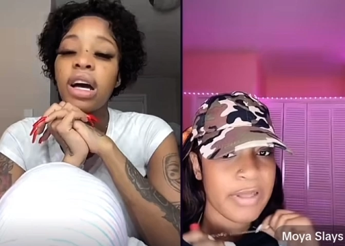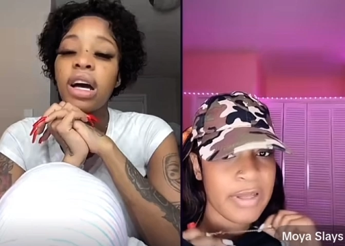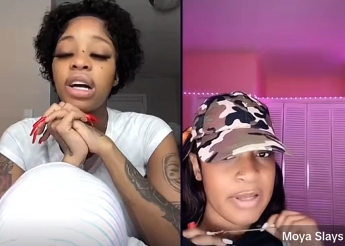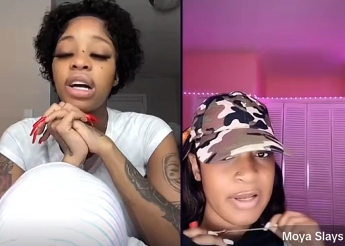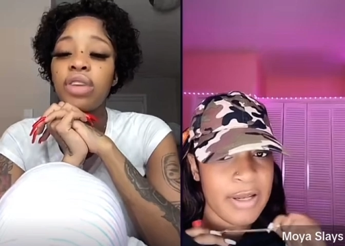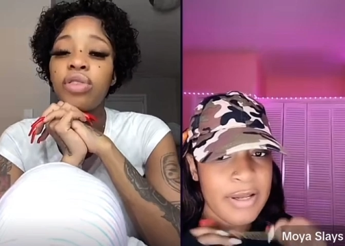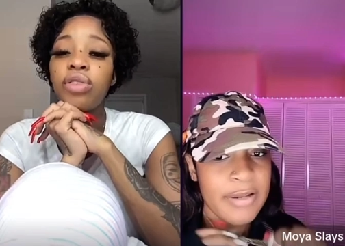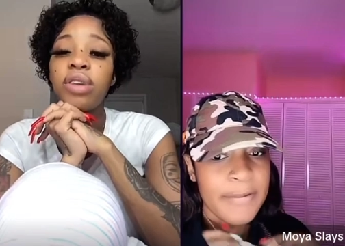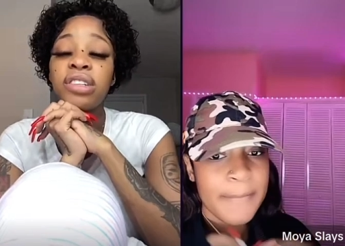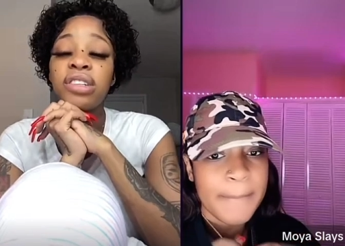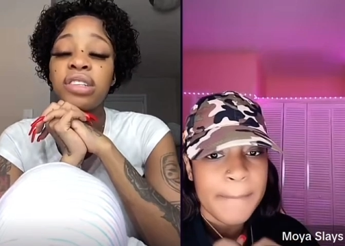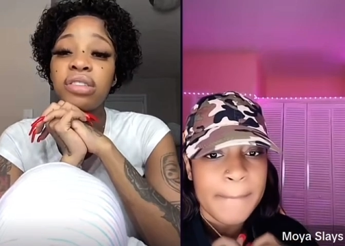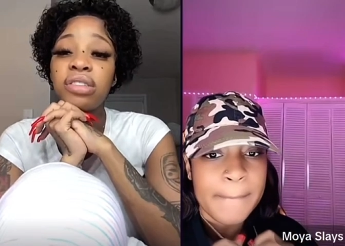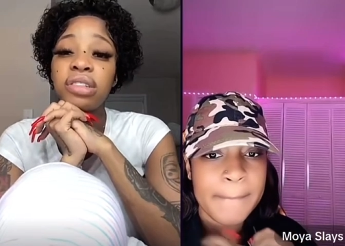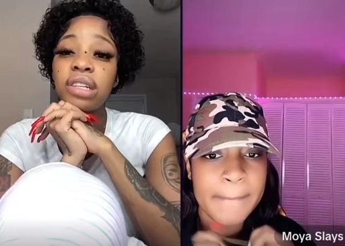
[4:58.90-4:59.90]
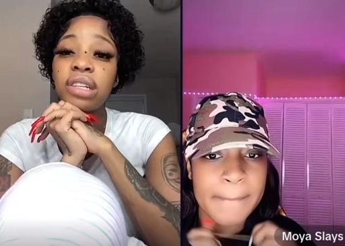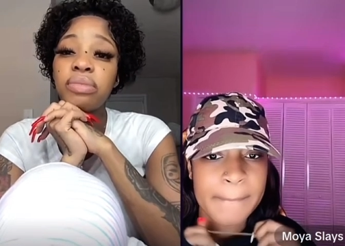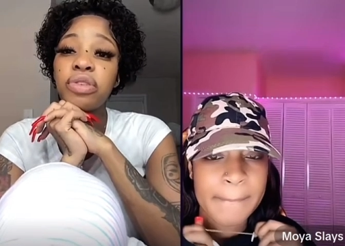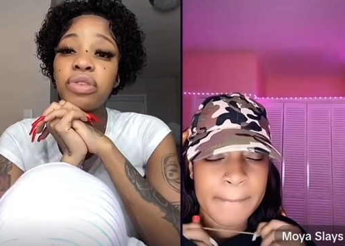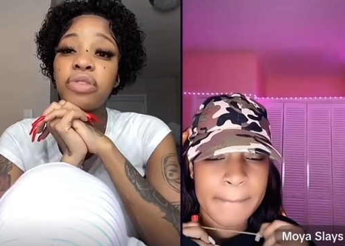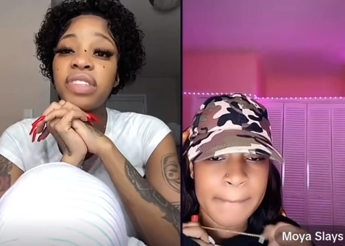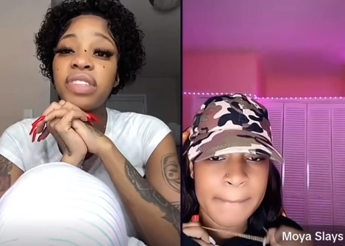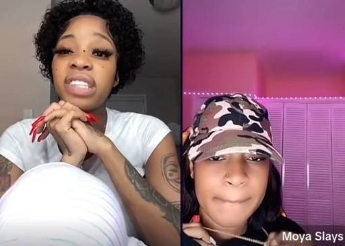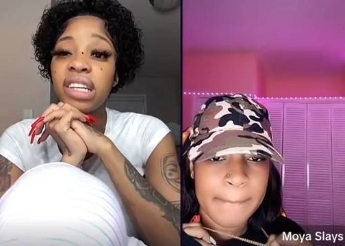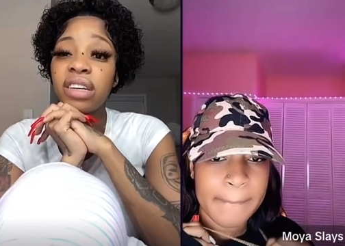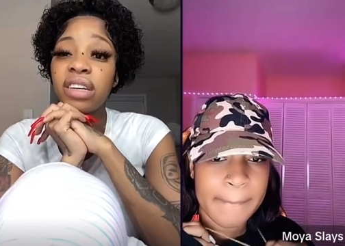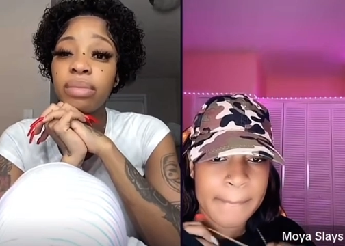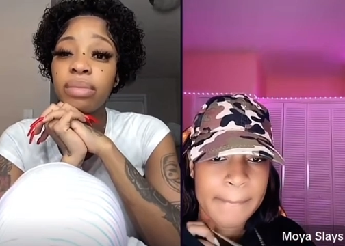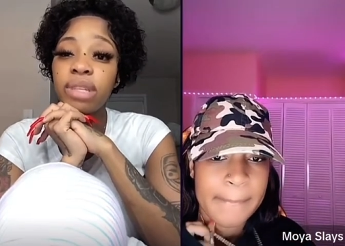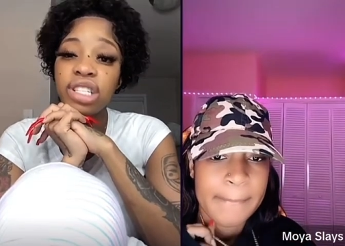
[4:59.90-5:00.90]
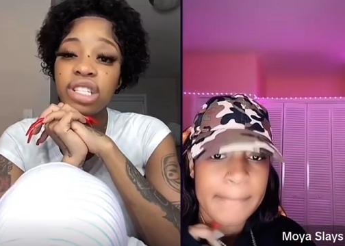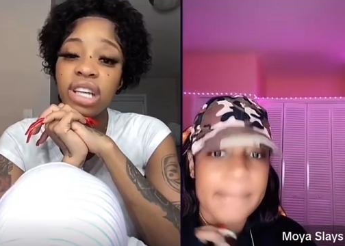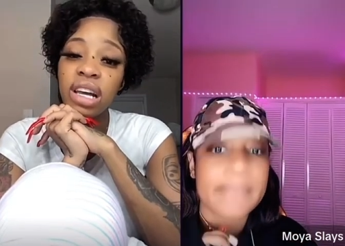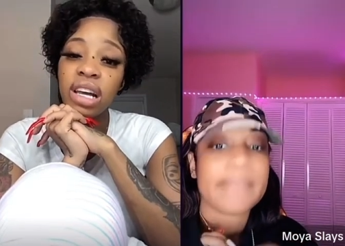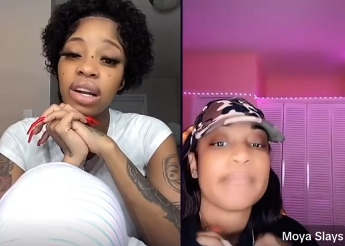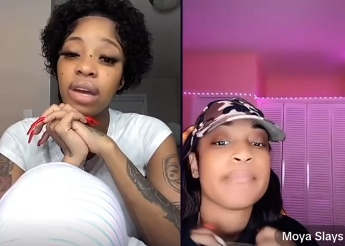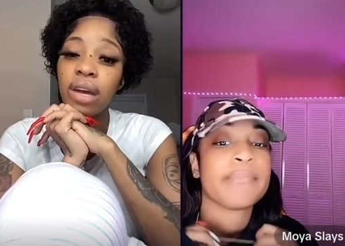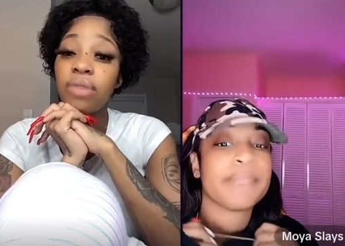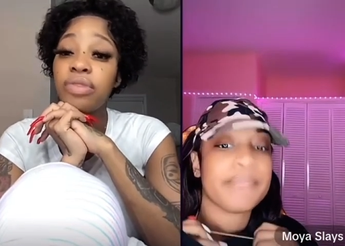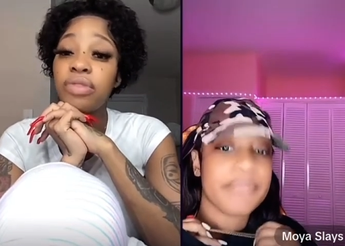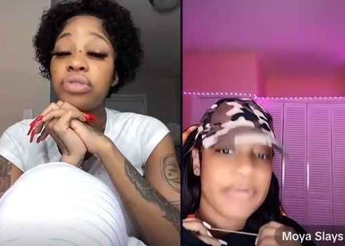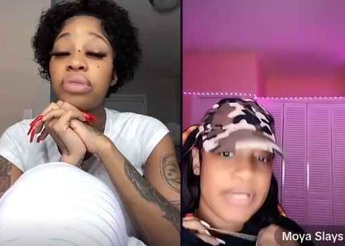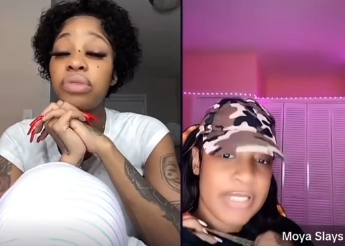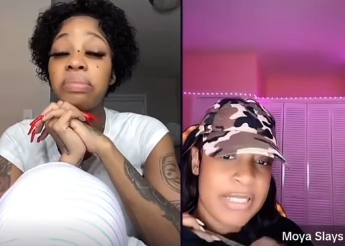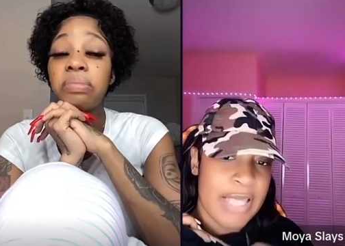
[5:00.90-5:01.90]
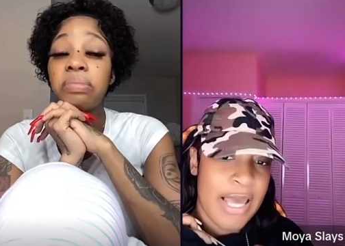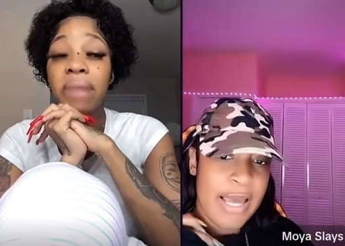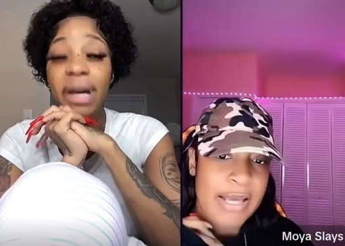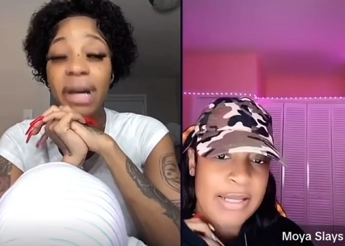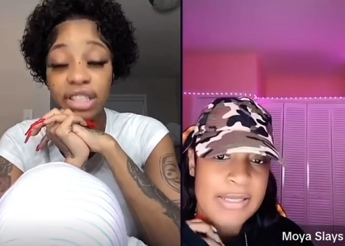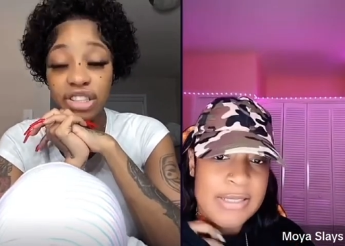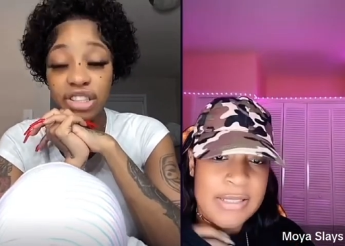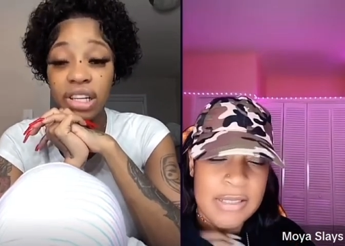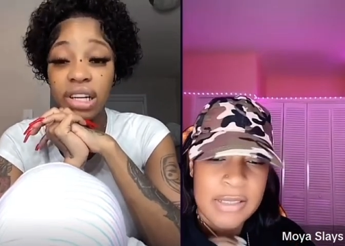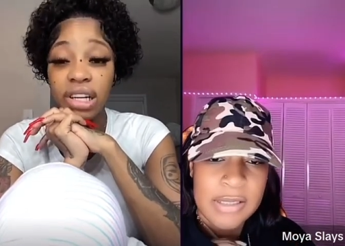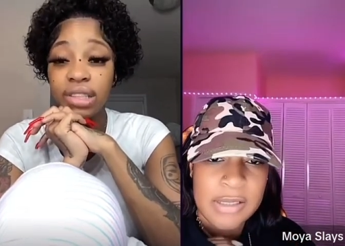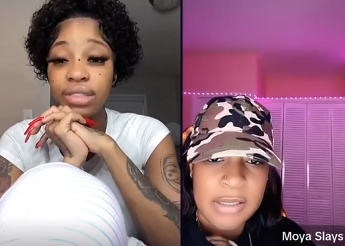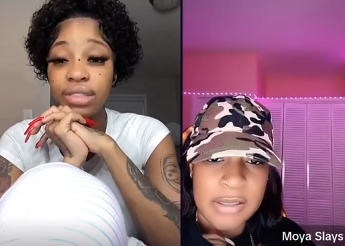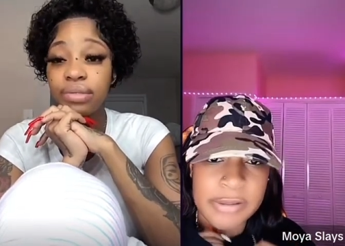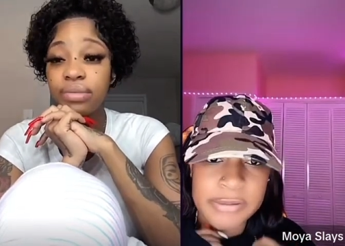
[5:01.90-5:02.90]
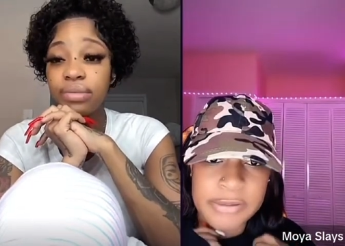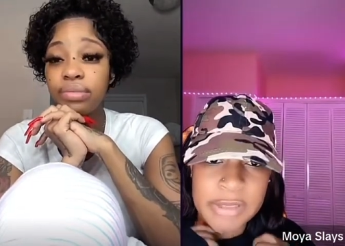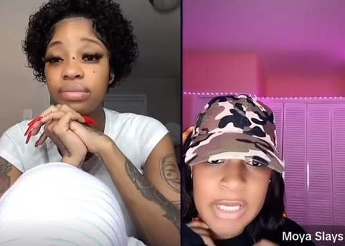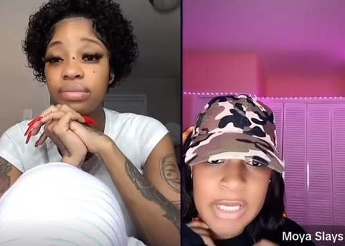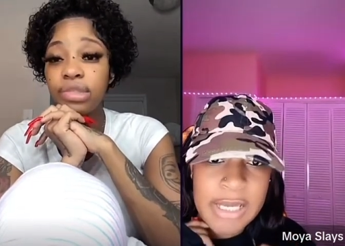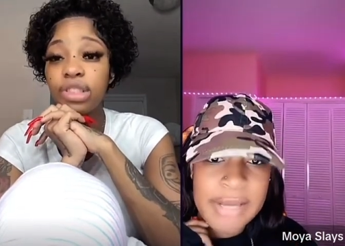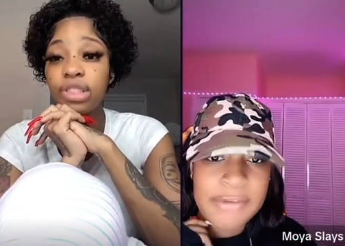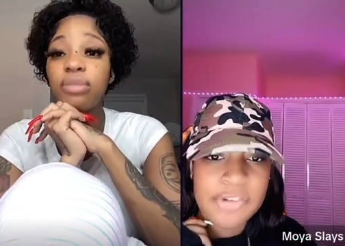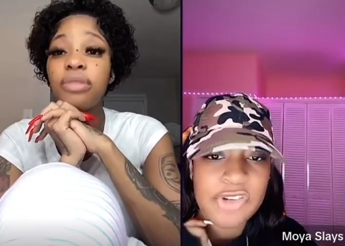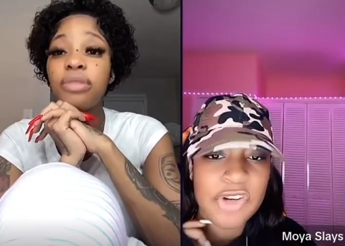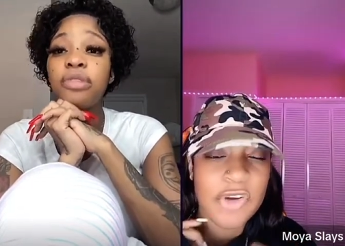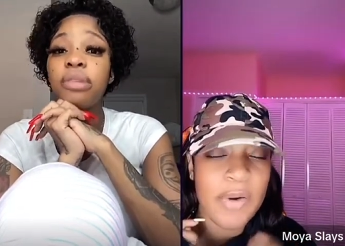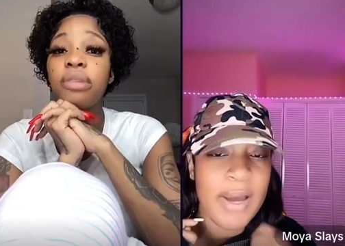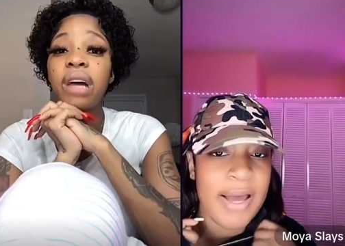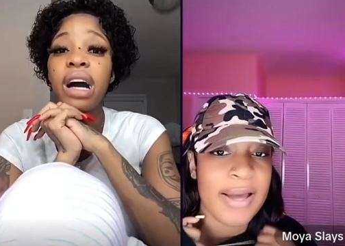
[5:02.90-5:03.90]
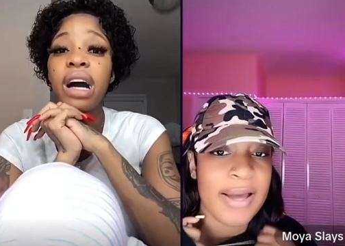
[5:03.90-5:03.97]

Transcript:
Speaker 1: I don't want to know nothing how to take care of my child or what to do with my child. So before me